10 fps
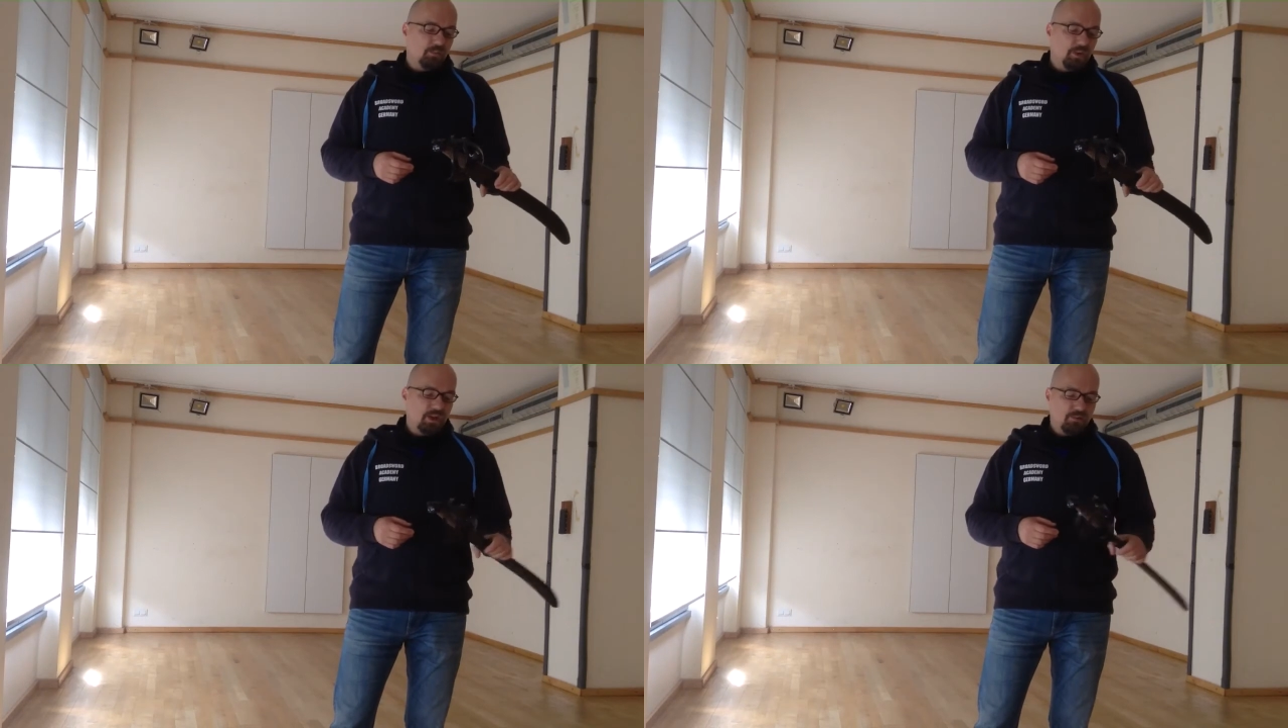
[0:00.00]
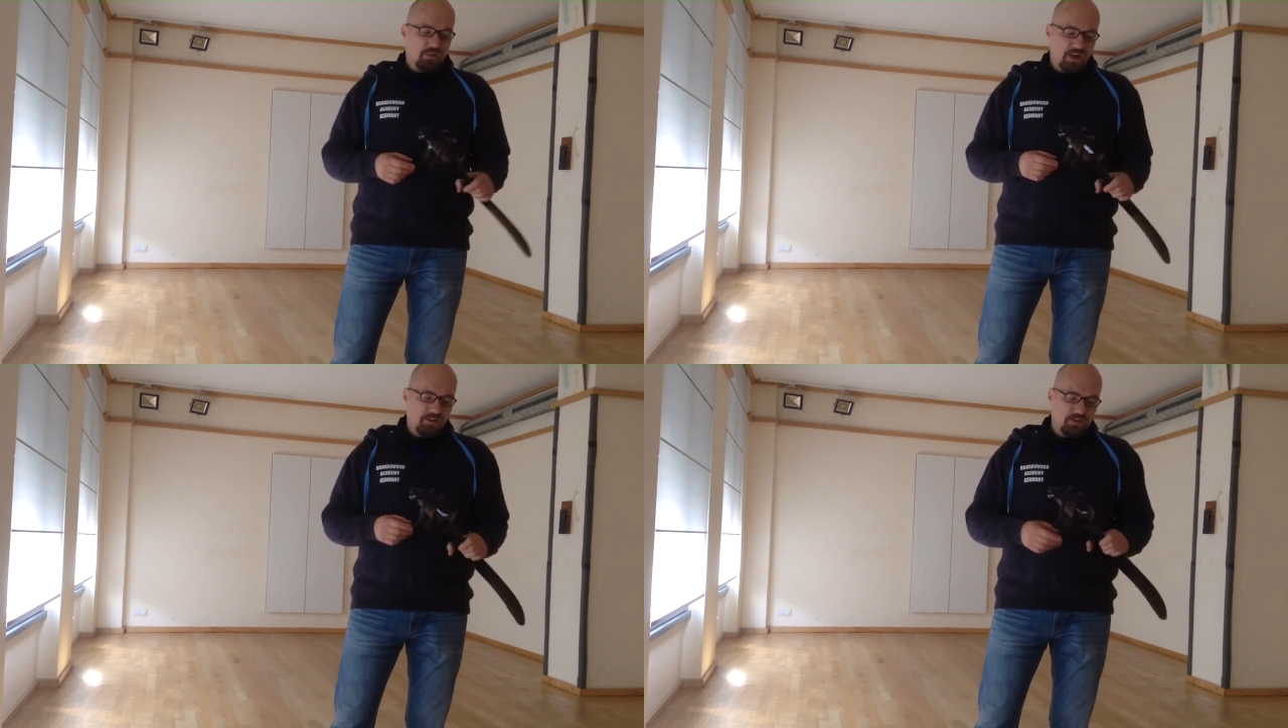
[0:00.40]
We can
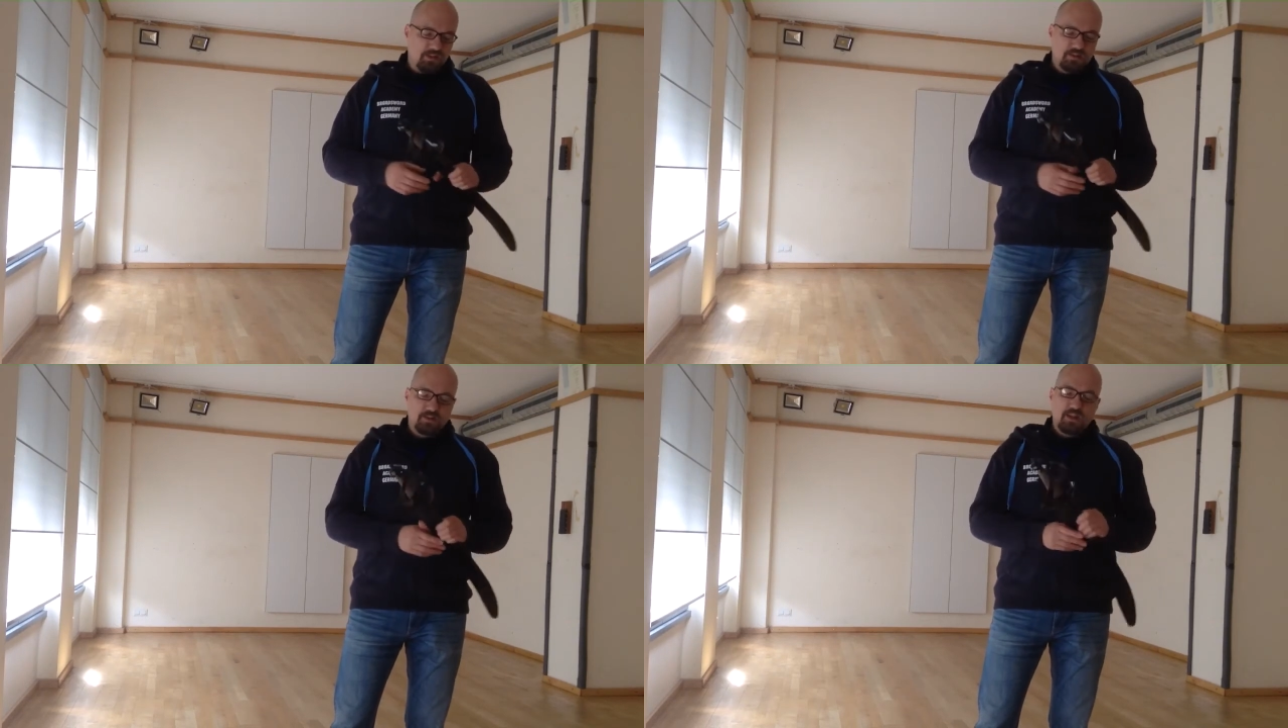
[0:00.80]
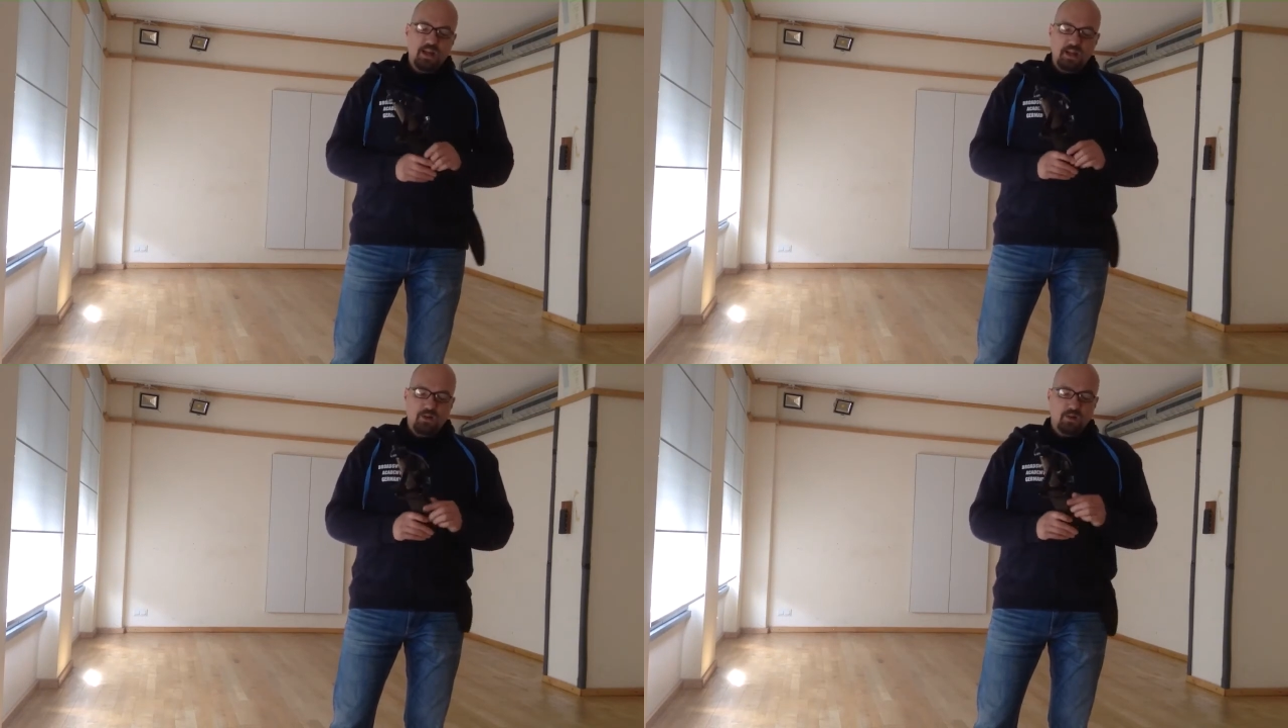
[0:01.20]
find this,
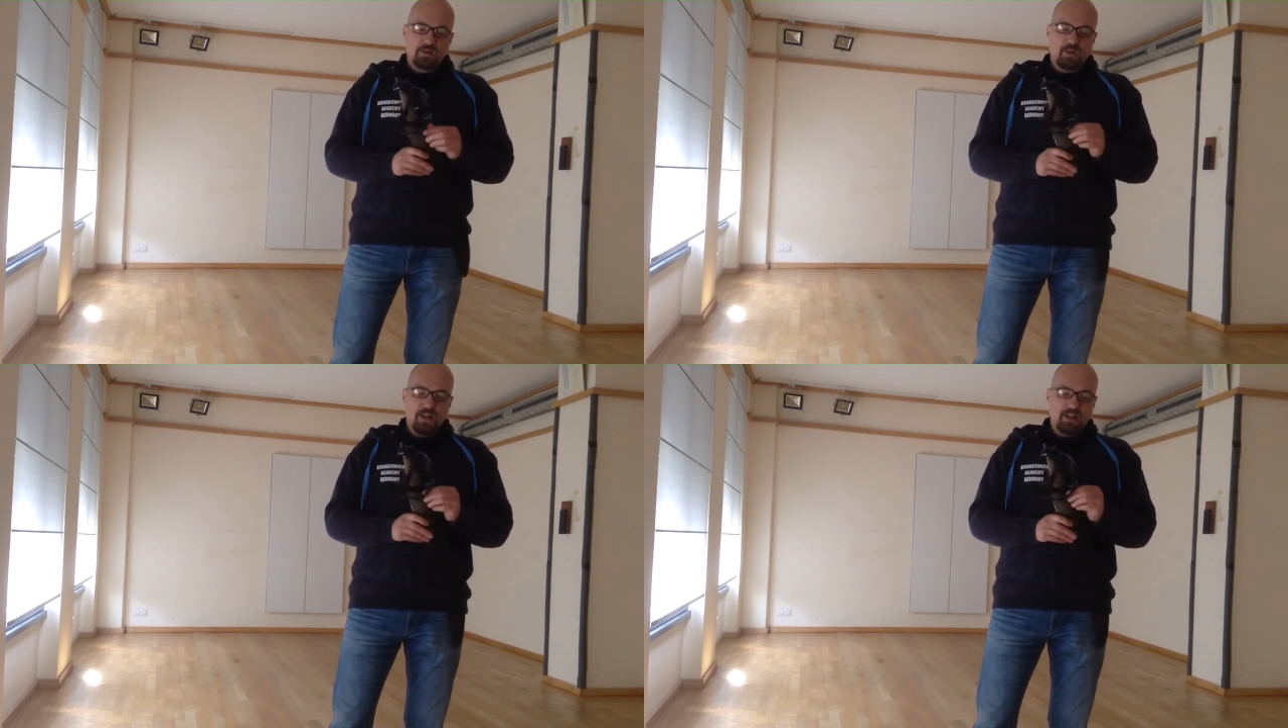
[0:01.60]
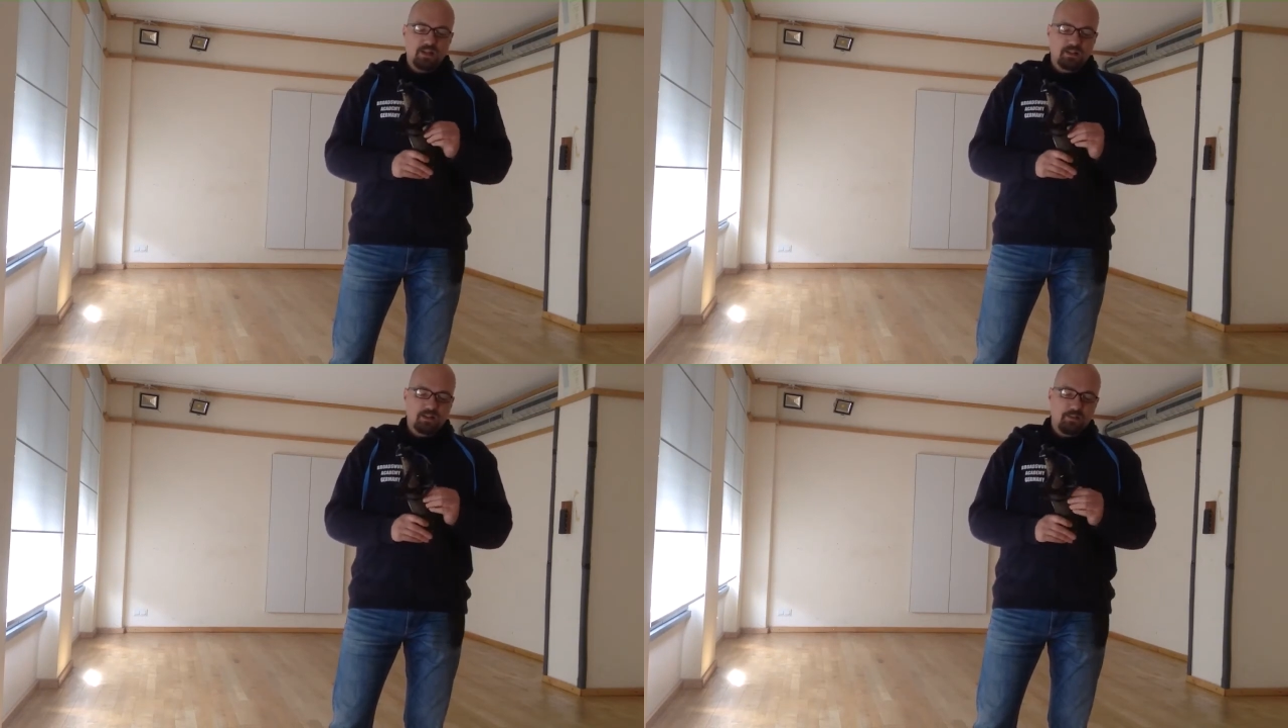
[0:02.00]
and also
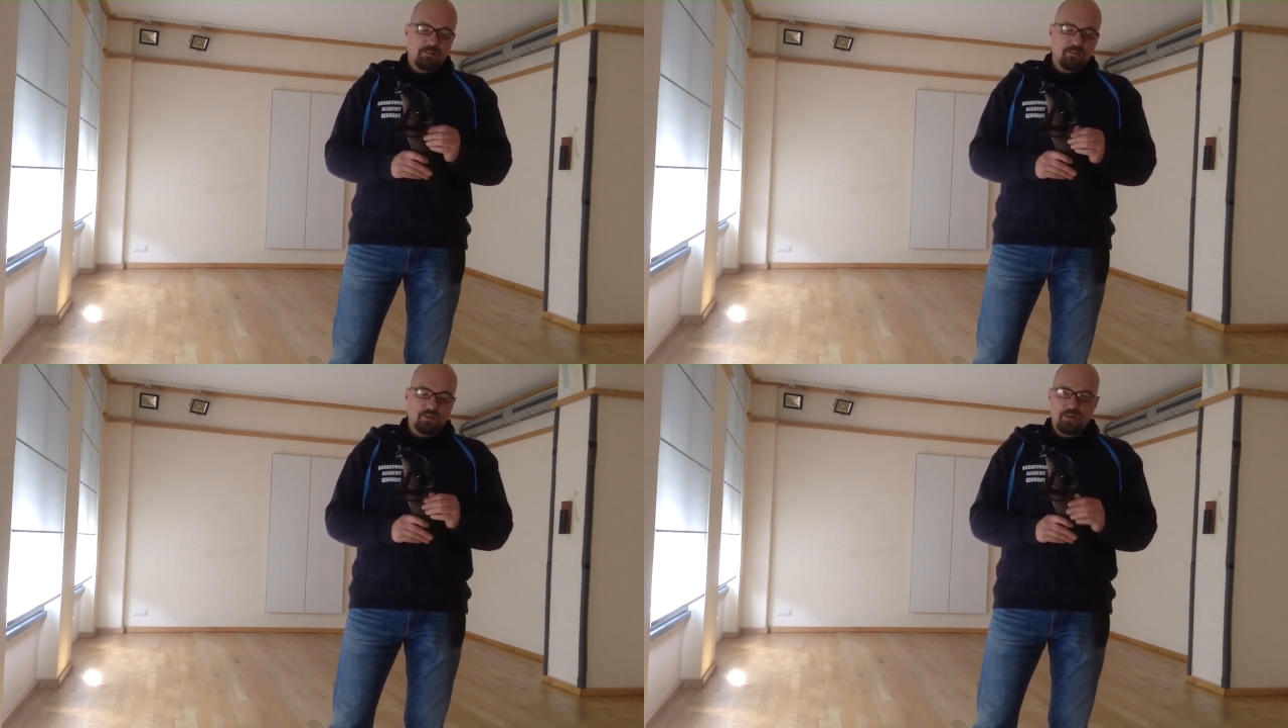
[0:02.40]
later some